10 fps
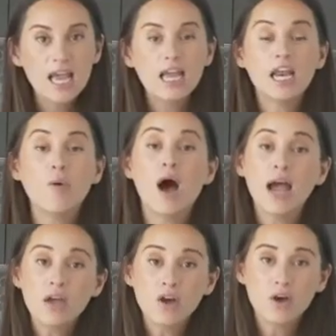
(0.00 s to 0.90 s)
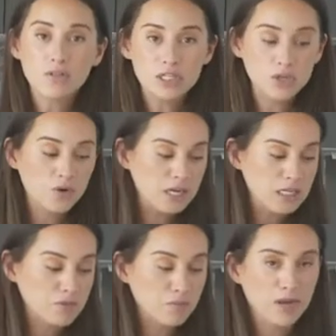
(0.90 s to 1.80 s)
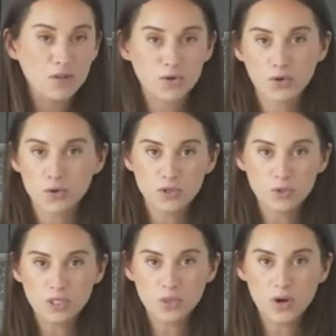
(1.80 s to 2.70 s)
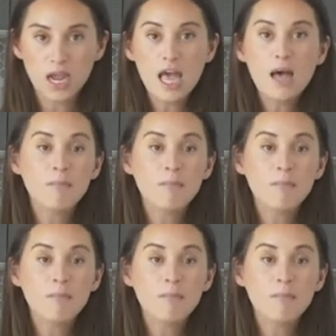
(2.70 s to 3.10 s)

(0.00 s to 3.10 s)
Now, I got all these ingredients from my local grocery store,